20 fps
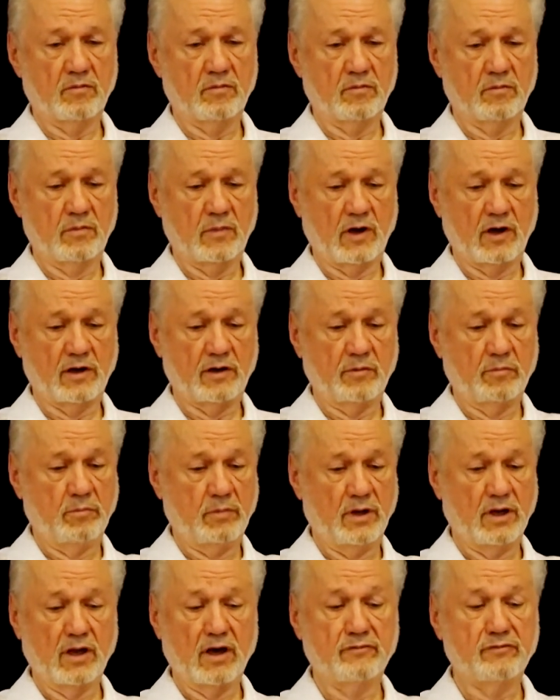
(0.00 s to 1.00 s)
my
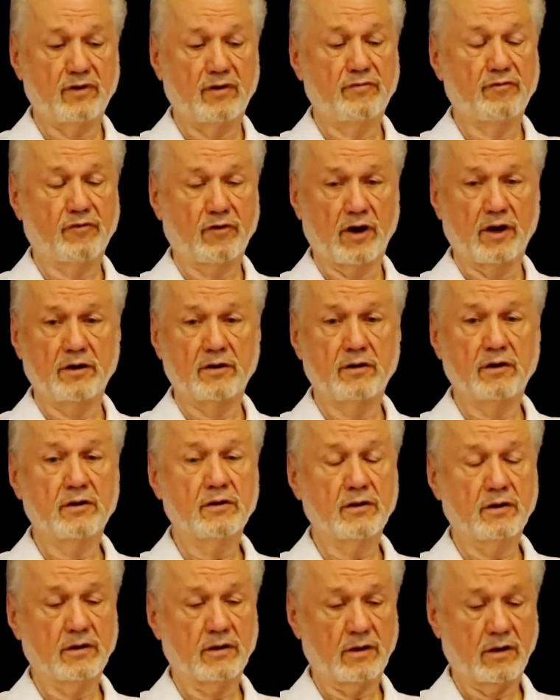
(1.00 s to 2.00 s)
beloved friend
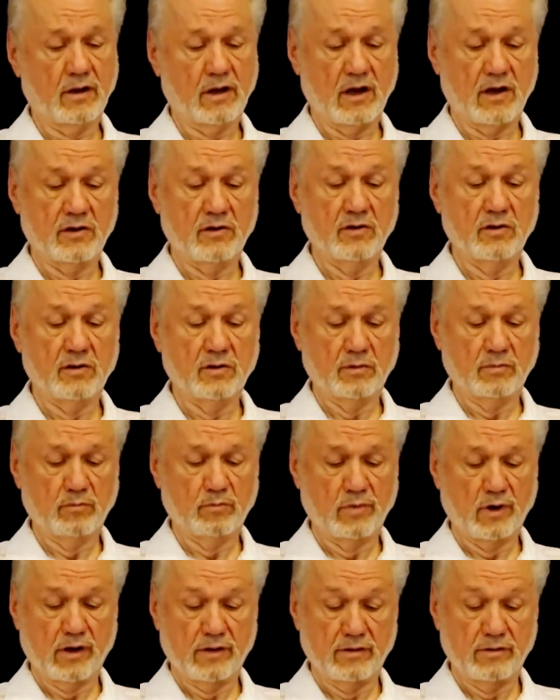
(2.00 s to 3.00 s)
and
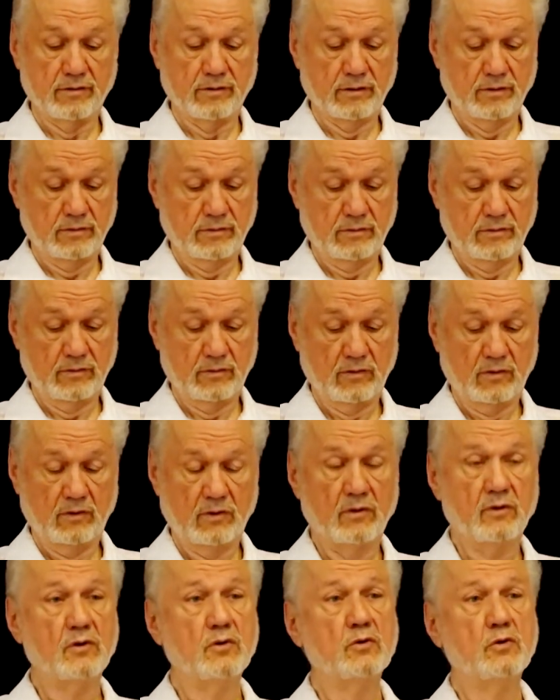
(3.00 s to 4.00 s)
brother,
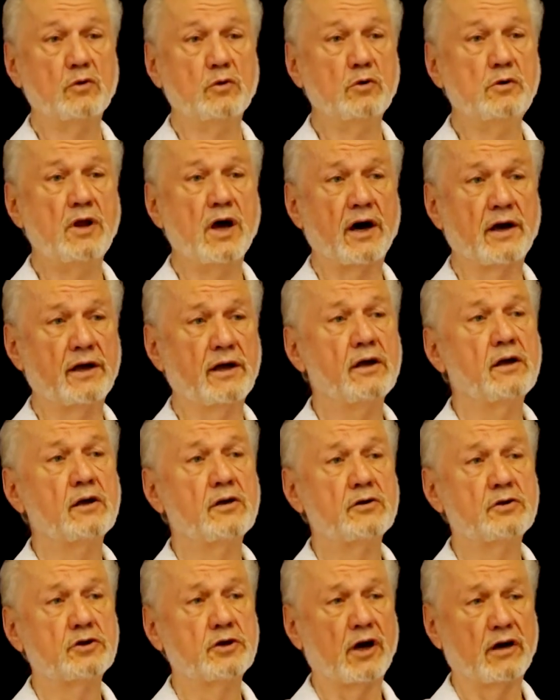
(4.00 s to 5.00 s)
Uday
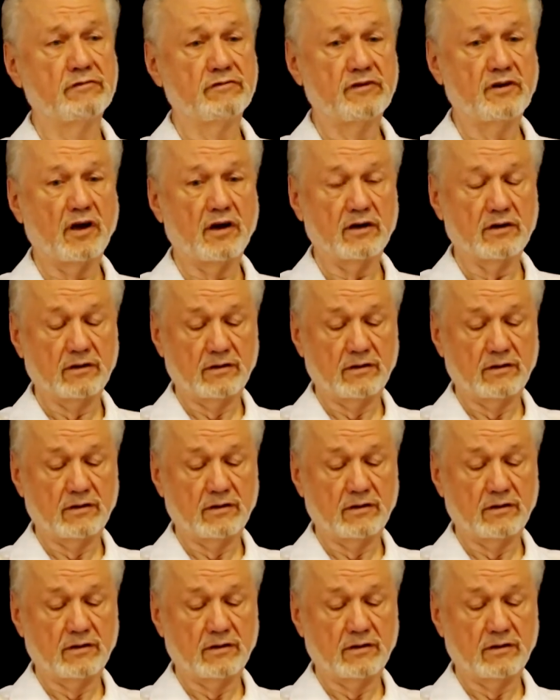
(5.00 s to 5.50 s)
Chavda,